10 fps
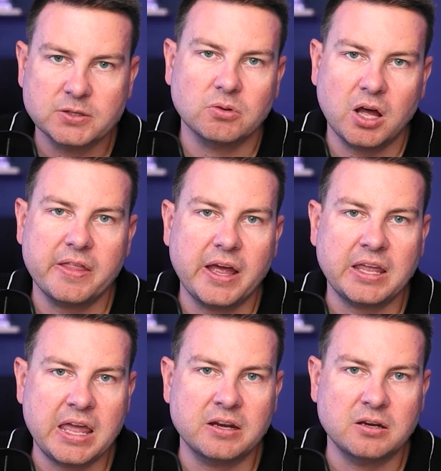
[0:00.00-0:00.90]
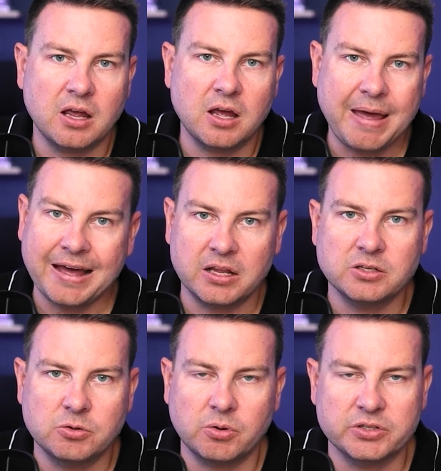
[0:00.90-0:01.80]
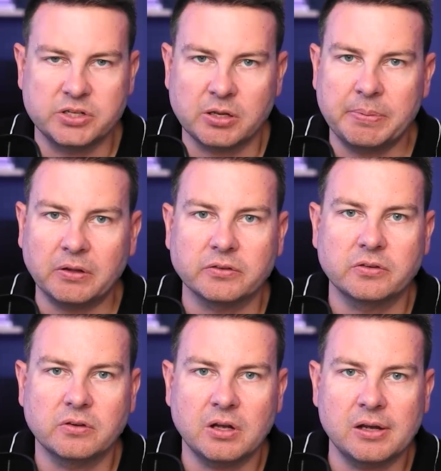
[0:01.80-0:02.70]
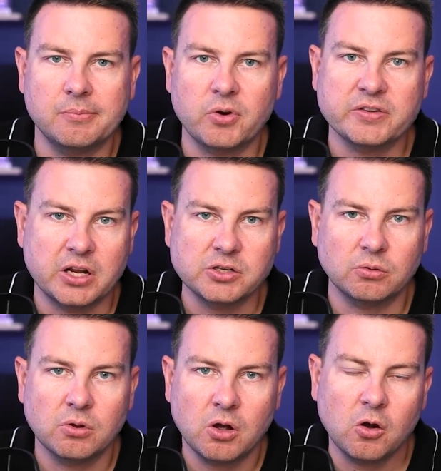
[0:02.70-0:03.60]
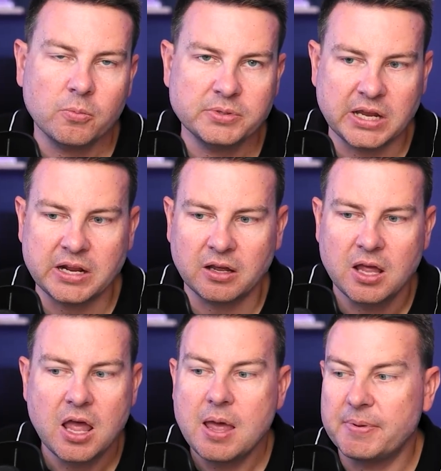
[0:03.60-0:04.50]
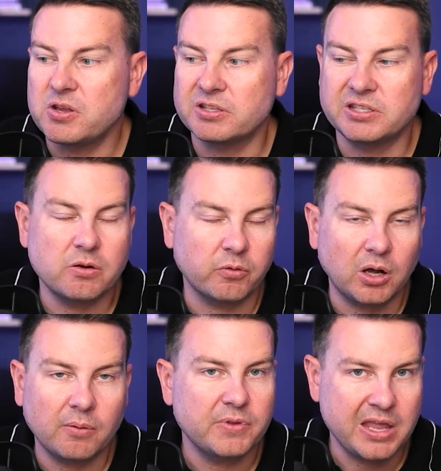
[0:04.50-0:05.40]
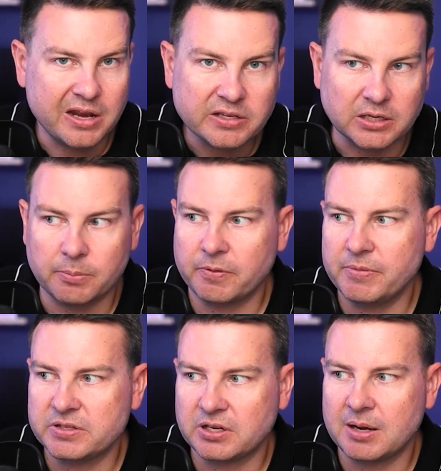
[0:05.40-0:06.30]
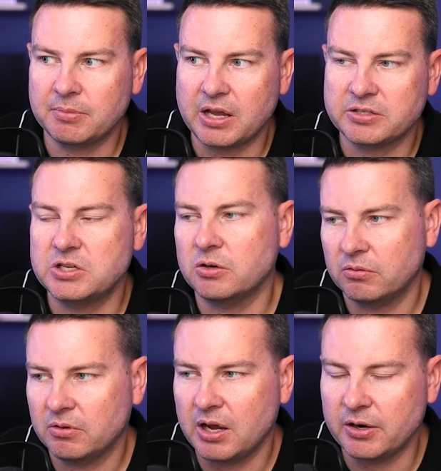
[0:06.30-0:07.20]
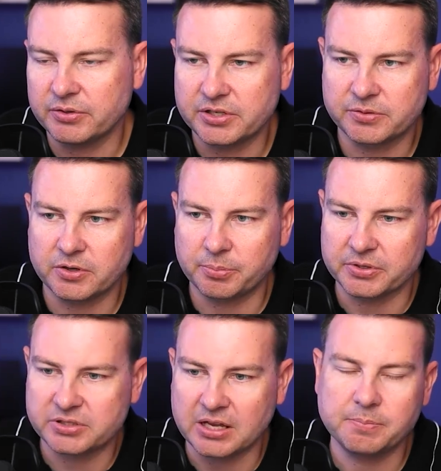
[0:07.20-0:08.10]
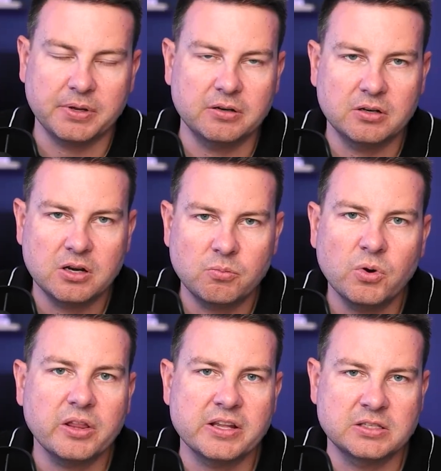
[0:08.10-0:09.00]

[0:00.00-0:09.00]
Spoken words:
lot of that can add into our stick-built residential home data, but you can see overall it is up from this time last year. I know it says 300%, but really